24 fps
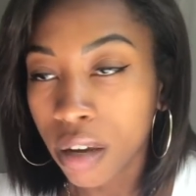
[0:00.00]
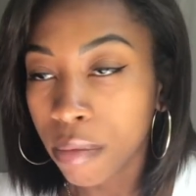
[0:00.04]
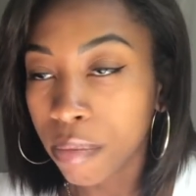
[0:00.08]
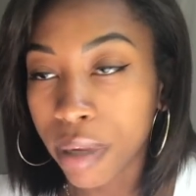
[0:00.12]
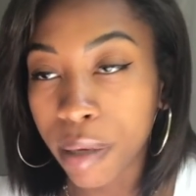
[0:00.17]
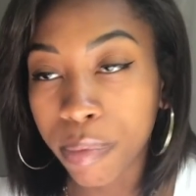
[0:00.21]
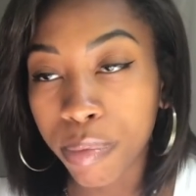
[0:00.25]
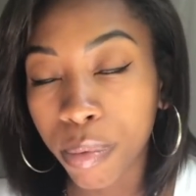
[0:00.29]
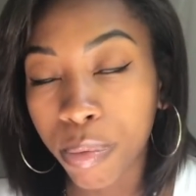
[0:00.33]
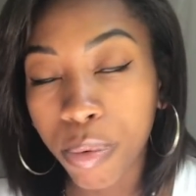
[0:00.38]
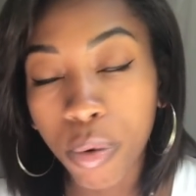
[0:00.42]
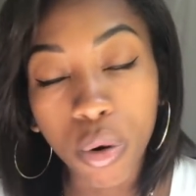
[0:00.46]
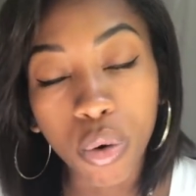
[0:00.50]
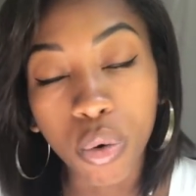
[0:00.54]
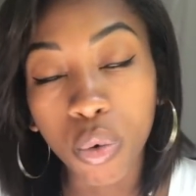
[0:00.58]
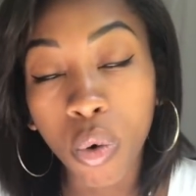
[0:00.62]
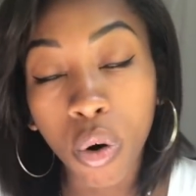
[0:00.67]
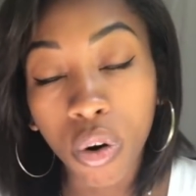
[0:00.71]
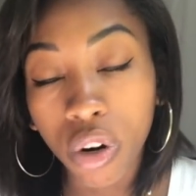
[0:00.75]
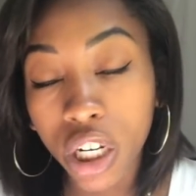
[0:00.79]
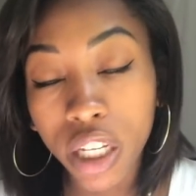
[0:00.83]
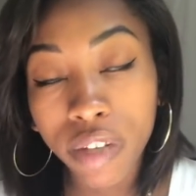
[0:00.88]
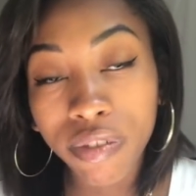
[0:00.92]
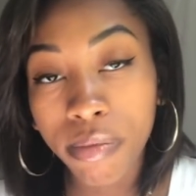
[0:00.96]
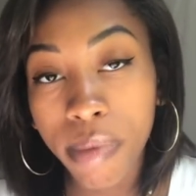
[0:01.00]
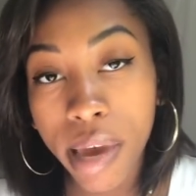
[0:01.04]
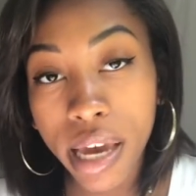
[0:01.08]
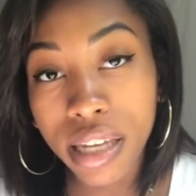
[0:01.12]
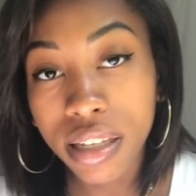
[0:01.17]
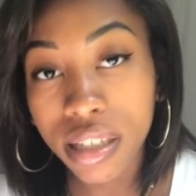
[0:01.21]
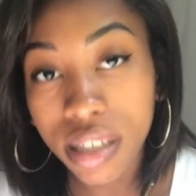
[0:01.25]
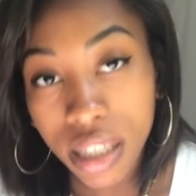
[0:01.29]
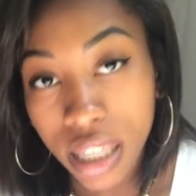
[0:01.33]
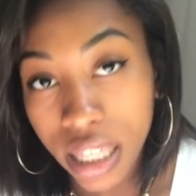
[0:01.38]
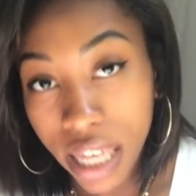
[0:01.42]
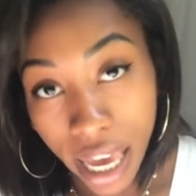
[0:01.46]
People who won't even make
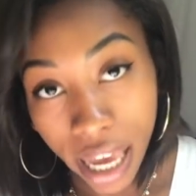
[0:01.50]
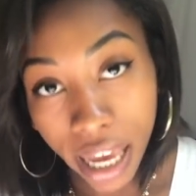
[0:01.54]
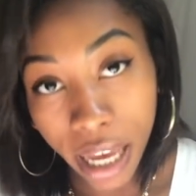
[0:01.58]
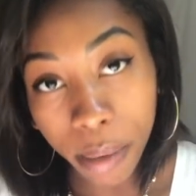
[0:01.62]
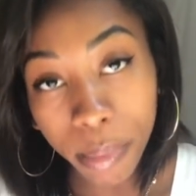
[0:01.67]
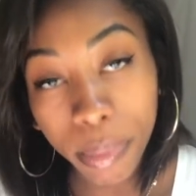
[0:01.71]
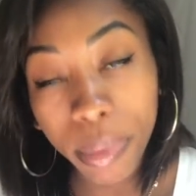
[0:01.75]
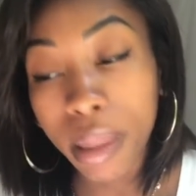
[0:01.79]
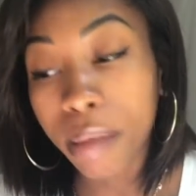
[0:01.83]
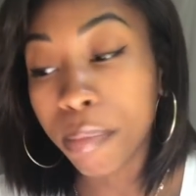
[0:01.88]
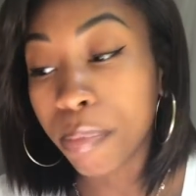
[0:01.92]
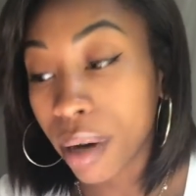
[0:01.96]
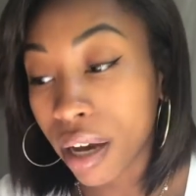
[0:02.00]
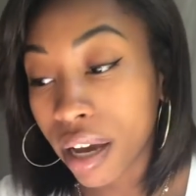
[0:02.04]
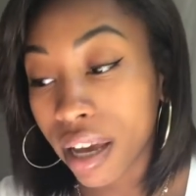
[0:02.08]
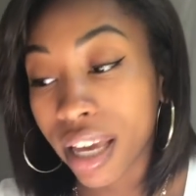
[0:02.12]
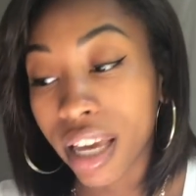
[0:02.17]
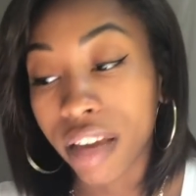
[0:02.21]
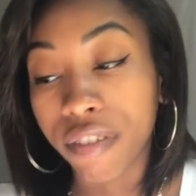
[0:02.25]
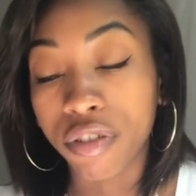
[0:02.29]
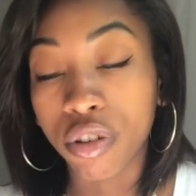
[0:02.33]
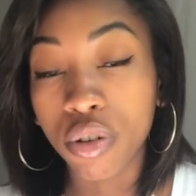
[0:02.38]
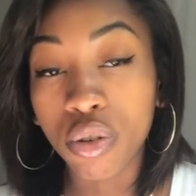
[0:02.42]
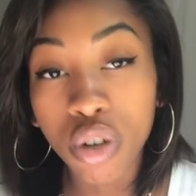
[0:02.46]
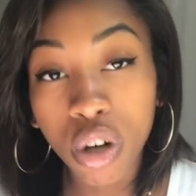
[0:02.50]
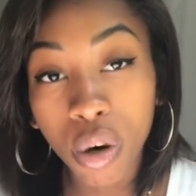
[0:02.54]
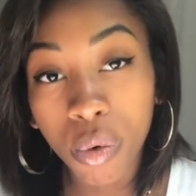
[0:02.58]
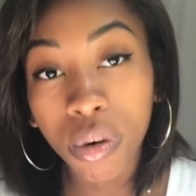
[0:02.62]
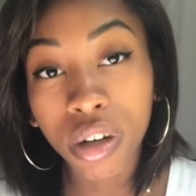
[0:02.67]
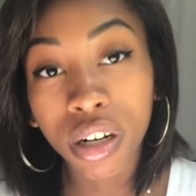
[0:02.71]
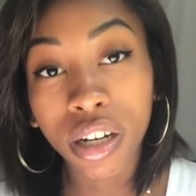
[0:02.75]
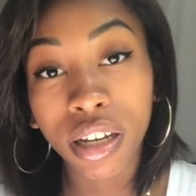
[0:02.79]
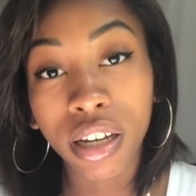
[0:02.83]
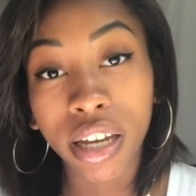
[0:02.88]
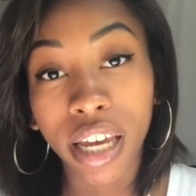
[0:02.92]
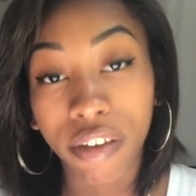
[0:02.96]
it to the game. But if you don't
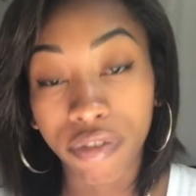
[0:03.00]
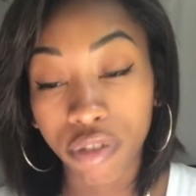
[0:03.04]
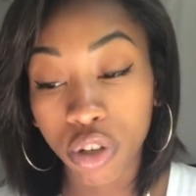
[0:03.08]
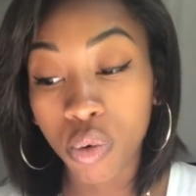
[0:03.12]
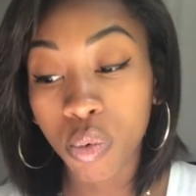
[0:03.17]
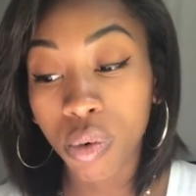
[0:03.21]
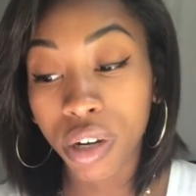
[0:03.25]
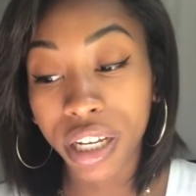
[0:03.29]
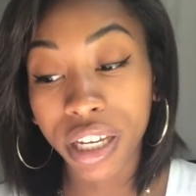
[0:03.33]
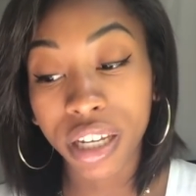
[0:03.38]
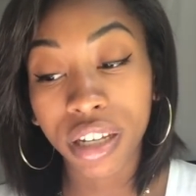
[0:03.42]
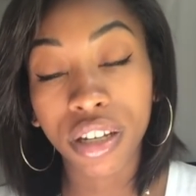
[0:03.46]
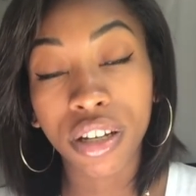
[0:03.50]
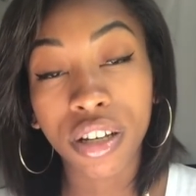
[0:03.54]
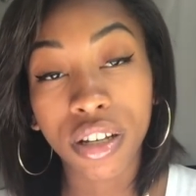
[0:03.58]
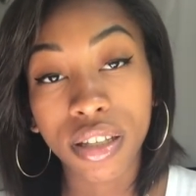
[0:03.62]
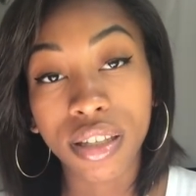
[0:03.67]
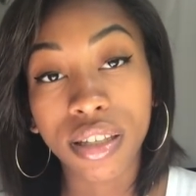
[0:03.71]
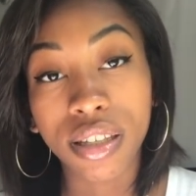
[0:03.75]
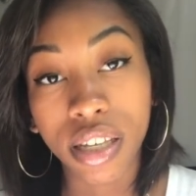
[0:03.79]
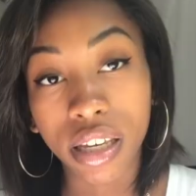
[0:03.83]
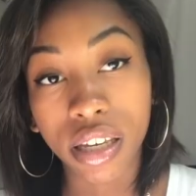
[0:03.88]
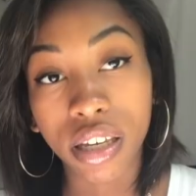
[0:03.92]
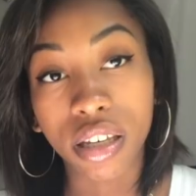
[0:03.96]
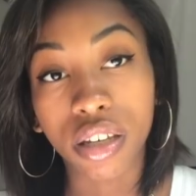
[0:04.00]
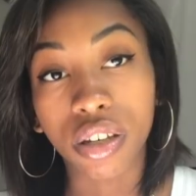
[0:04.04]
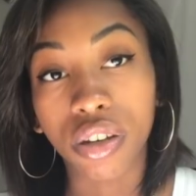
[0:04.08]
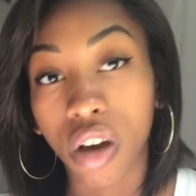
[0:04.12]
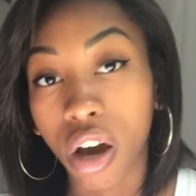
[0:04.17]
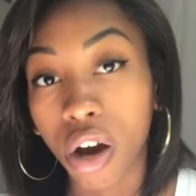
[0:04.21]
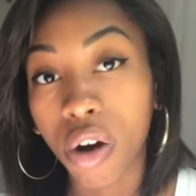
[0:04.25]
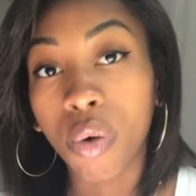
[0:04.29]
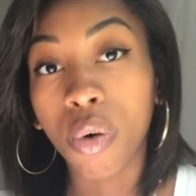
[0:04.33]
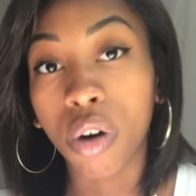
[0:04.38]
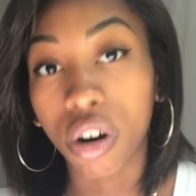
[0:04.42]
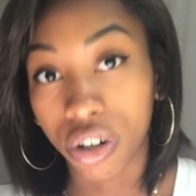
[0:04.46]
want to, if you want to get a good seat,
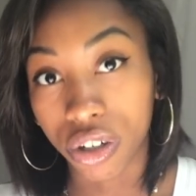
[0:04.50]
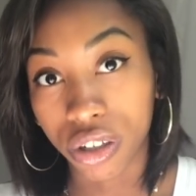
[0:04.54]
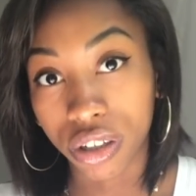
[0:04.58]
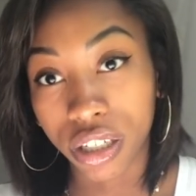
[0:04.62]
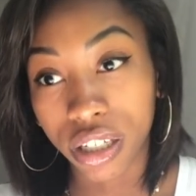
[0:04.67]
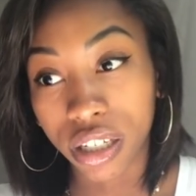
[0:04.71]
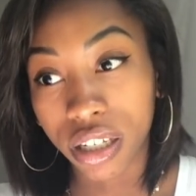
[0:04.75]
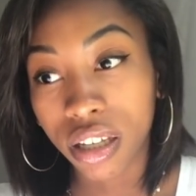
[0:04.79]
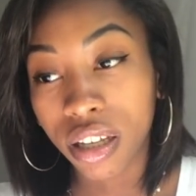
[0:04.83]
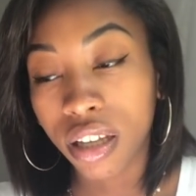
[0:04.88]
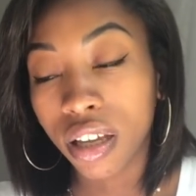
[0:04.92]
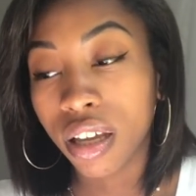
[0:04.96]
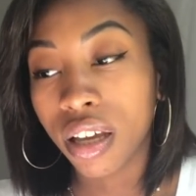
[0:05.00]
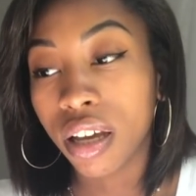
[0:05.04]
go early.